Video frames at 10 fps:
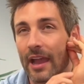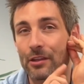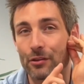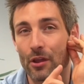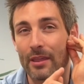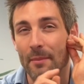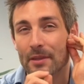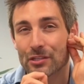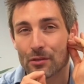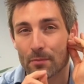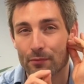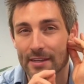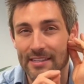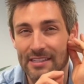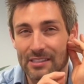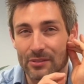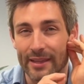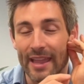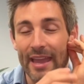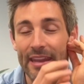And you know that because you press into
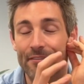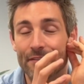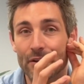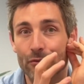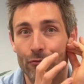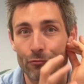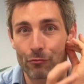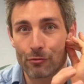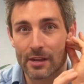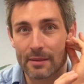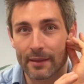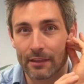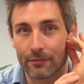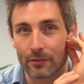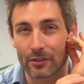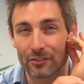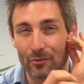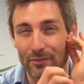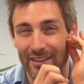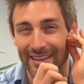it and it feels really painful. It's
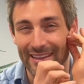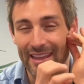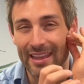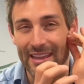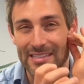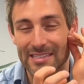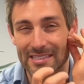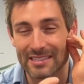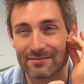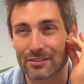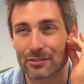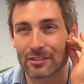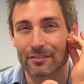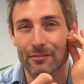almost like a real sort of